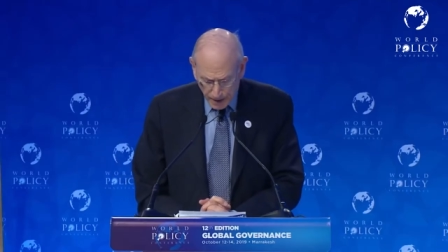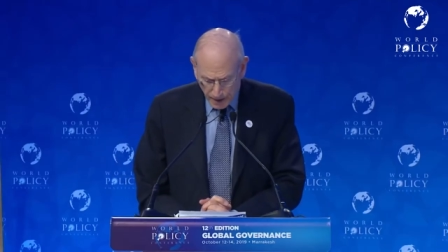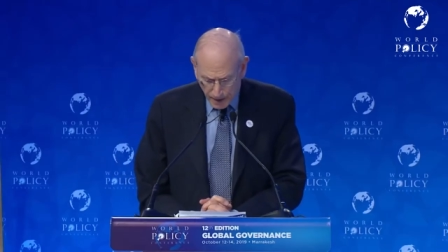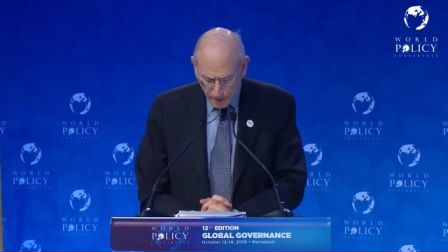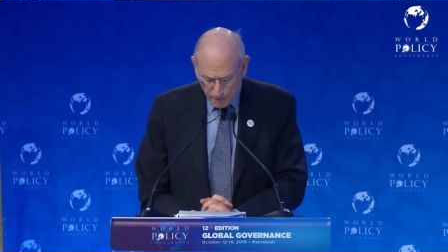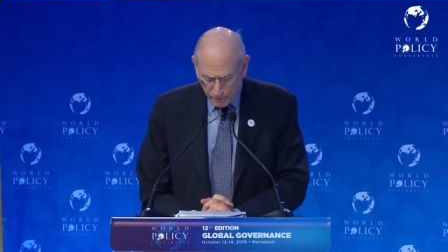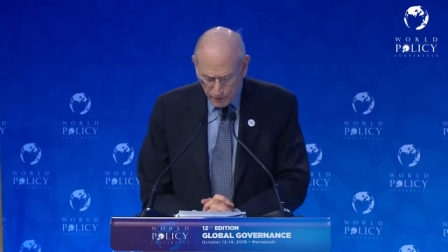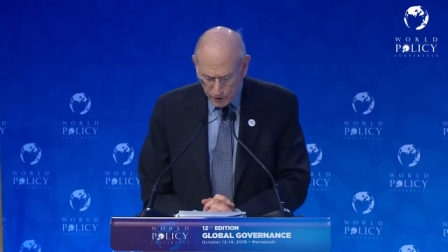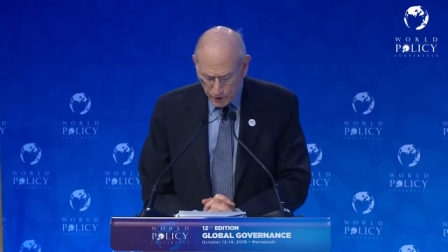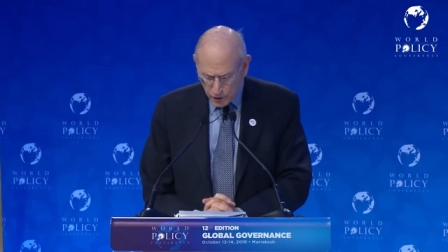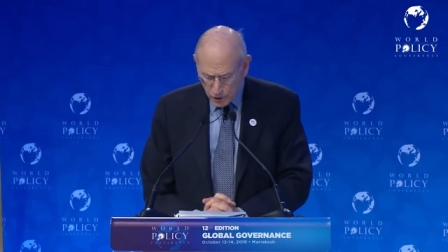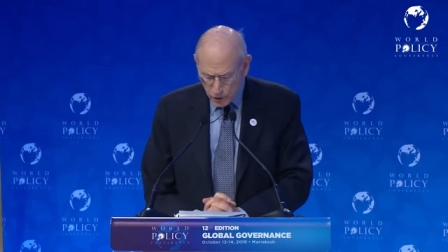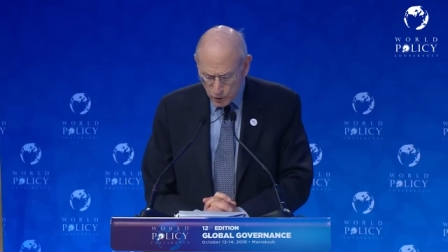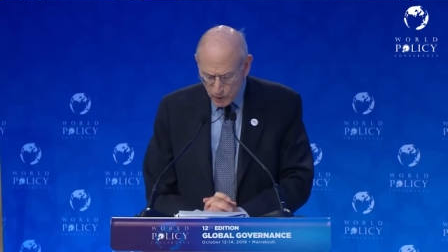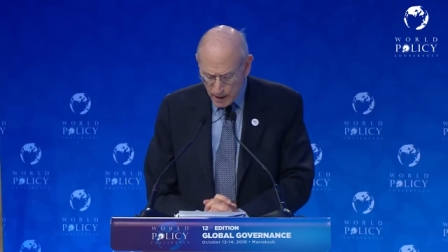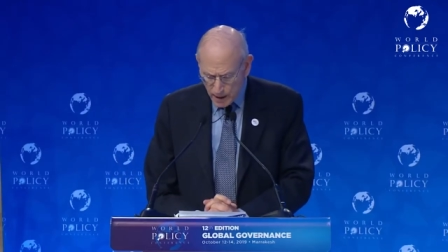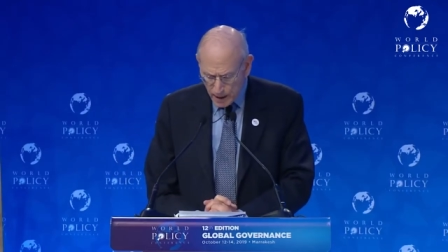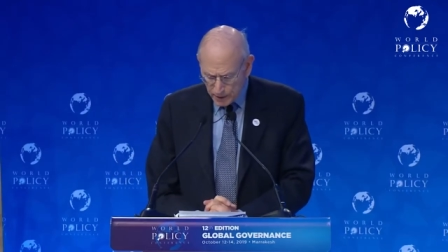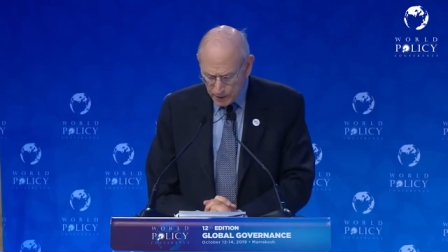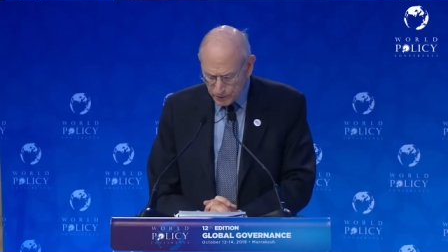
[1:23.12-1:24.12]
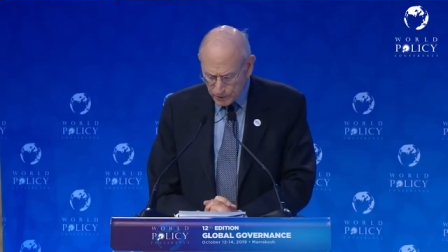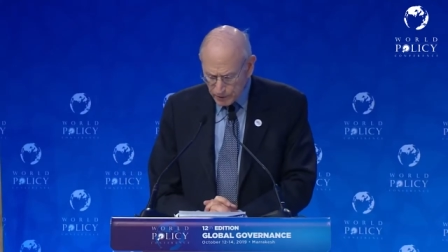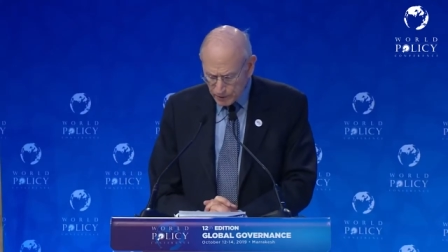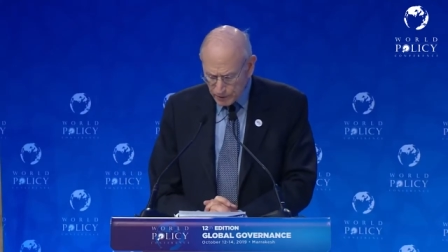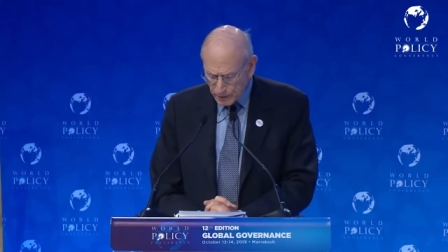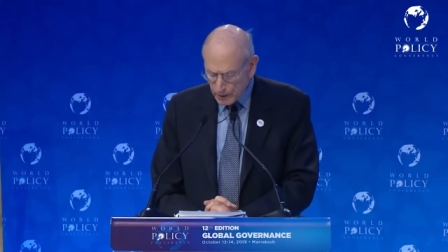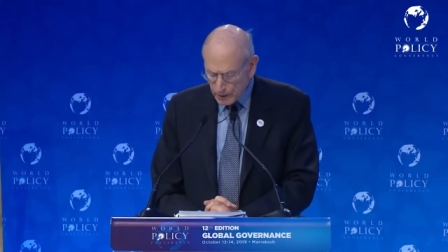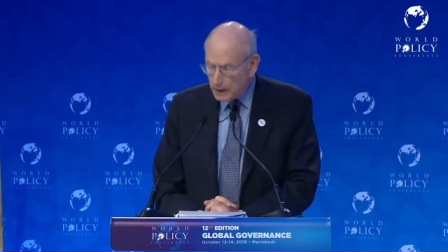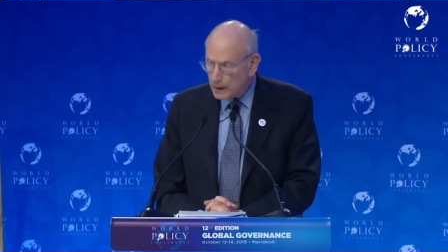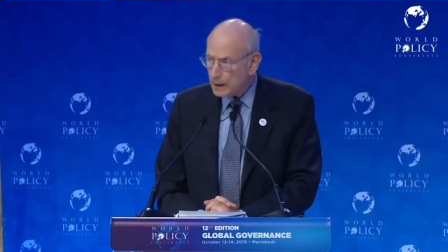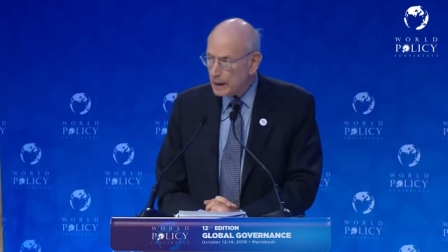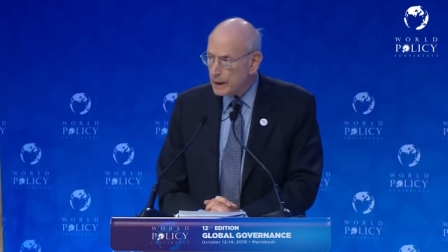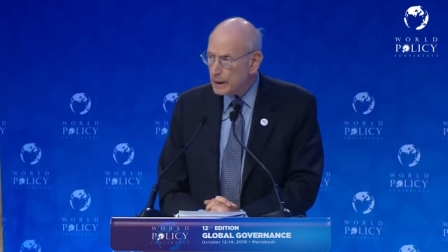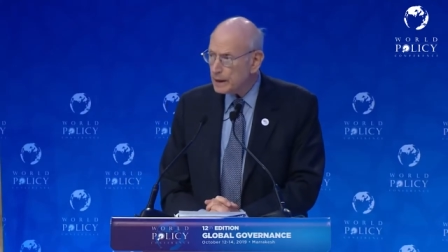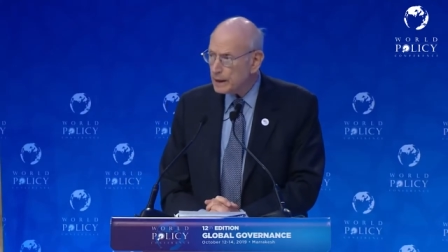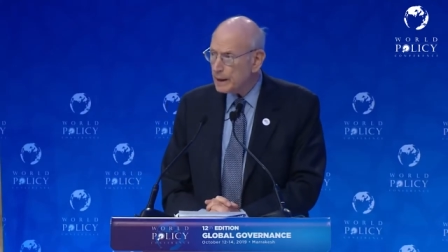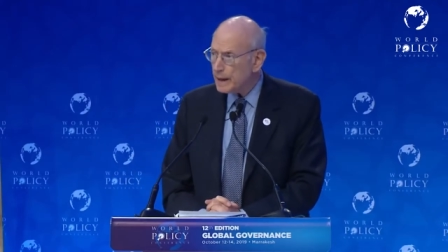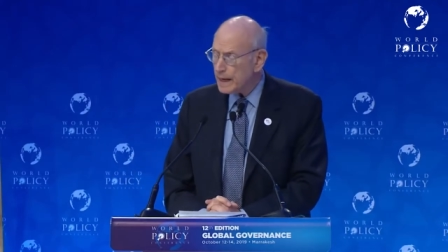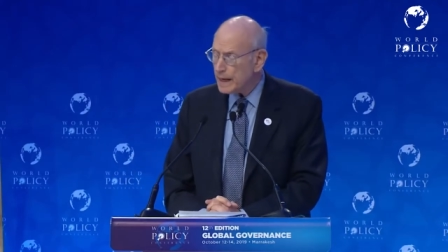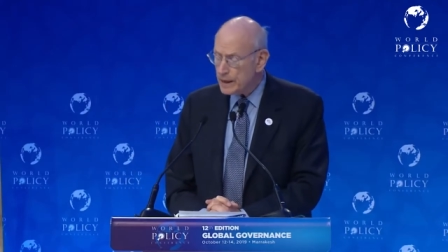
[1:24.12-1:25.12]
For the U.S., in an
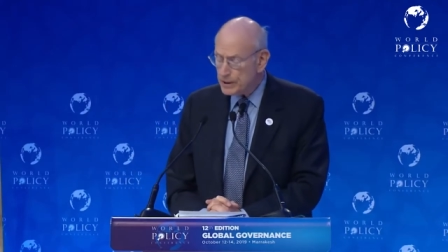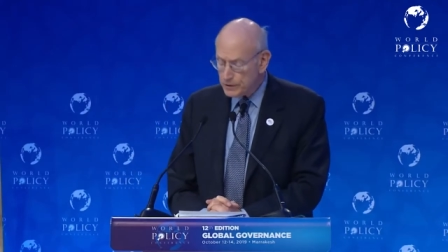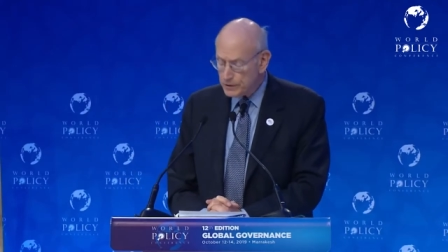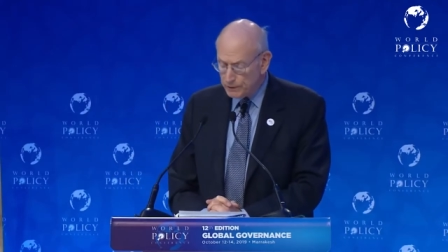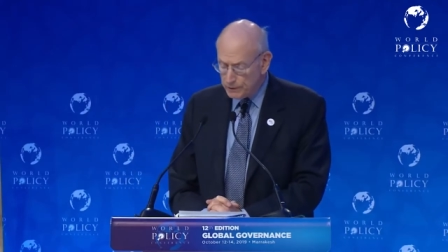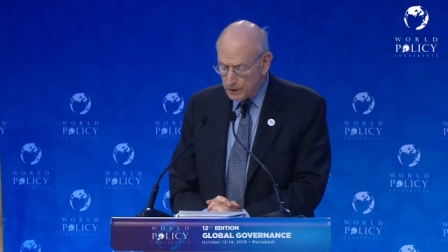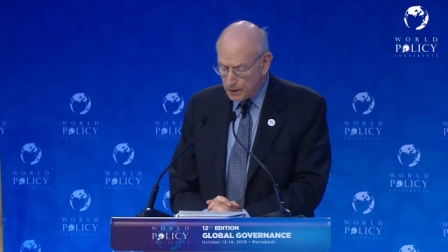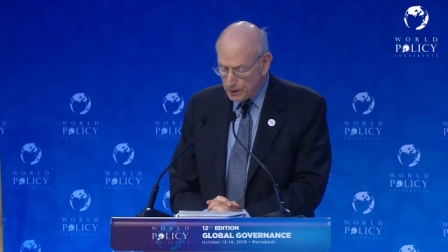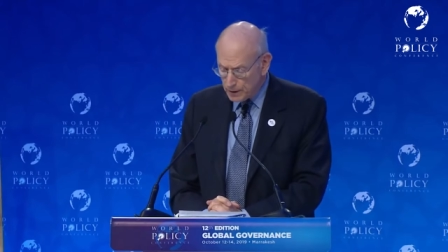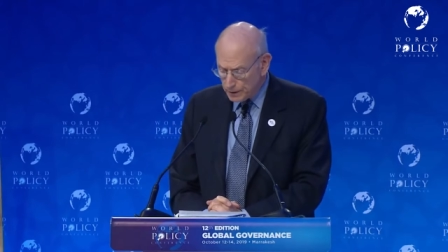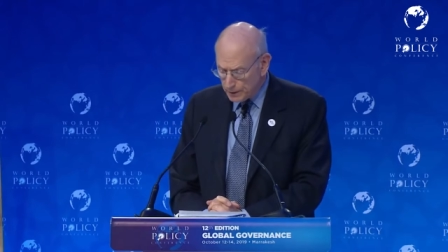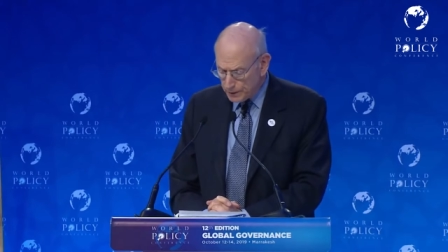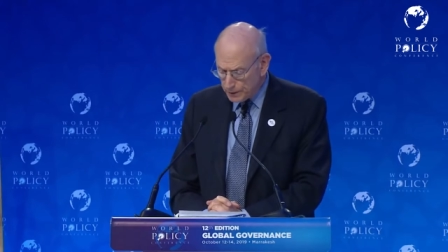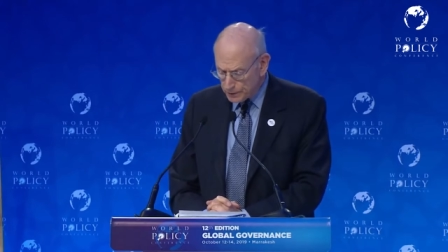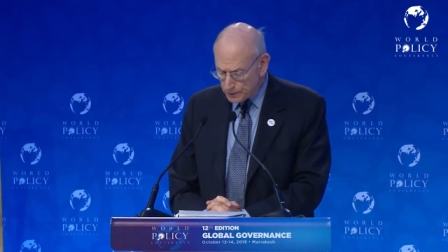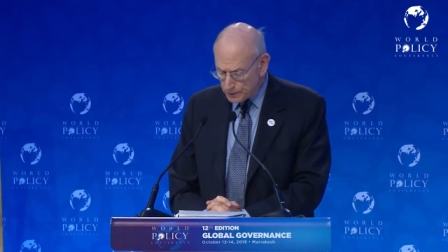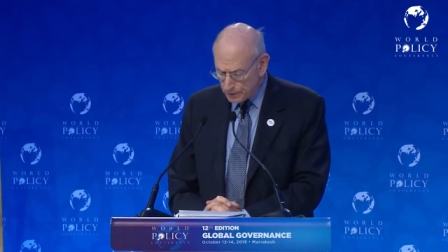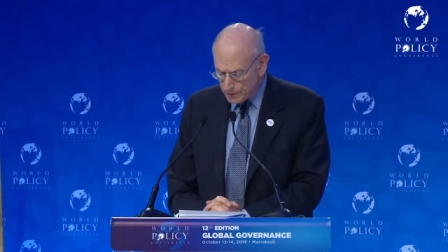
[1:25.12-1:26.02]
age of terrorism,